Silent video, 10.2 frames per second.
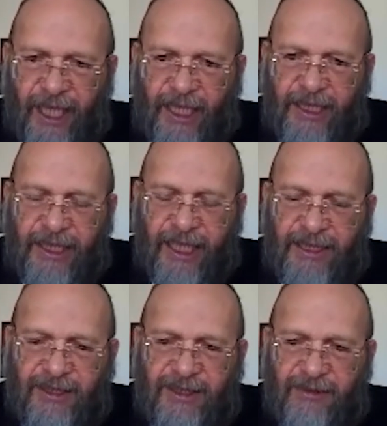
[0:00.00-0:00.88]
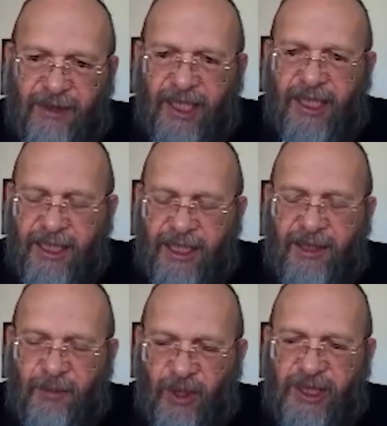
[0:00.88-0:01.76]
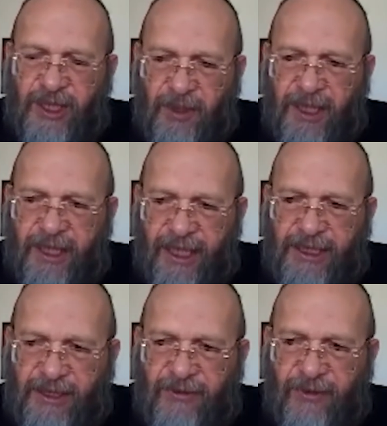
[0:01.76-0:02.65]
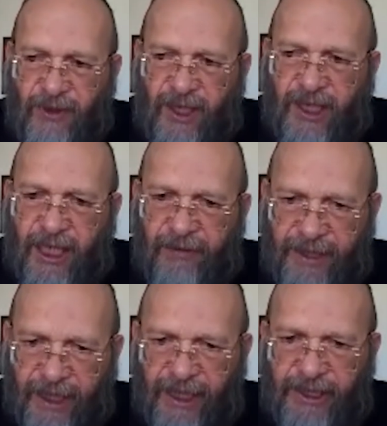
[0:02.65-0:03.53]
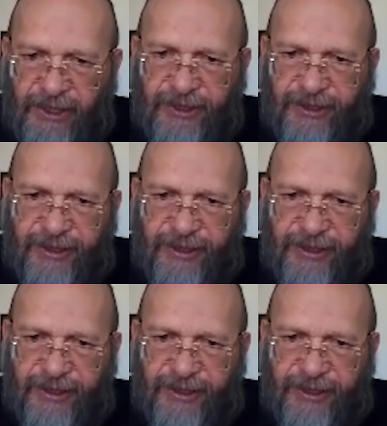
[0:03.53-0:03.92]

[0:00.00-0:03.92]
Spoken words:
and it has very important implications for gravitation.